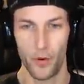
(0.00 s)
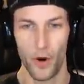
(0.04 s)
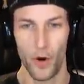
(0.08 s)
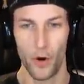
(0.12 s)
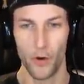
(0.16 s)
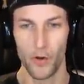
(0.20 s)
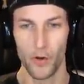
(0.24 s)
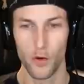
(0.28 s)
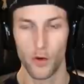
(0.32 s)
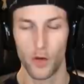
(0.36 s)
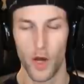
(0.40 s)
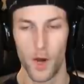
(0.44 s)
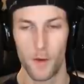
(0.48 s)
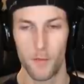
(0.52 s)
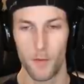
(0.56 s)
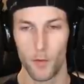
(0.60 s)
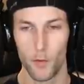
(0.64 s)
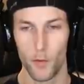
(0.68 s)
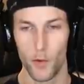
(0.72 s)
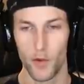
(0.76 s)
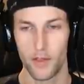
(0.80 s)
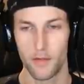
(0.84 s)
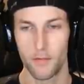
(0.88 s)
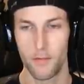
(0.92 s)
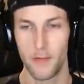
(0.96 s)
Bro, you
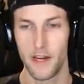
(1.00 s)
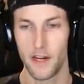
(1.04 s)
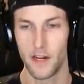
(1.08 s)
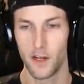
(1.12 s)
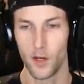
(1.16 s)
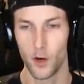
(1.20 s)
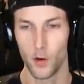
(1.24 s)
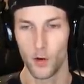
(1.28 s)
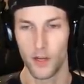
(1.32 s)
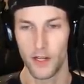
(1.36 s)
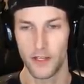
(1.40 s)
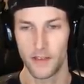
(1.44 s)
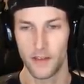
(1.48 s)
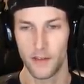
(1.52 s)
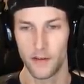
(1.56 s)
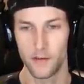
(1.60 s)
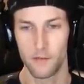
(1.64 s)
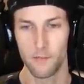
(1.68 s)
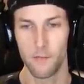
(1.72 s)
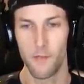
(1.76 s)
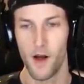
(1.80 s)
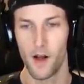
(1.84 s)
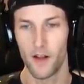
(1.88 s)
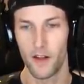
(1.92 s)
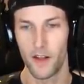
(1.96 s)
coming with me to go get this
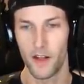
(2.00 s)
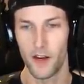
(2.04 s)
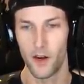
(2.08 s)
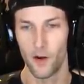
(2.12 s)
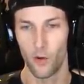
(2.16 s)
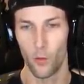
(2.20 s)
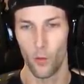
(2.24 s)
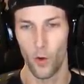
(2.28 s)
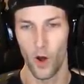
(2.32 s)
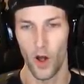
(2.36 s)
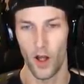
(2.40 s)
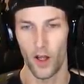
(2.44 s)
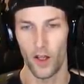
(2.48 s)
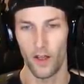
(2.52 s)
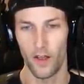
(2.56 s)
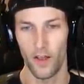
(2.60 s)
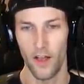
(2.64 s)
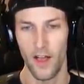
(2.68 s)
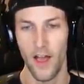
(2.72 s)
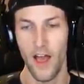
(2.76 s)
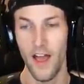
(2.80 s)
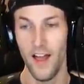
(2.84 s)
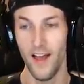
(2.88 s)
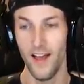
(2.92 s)
monkey or what?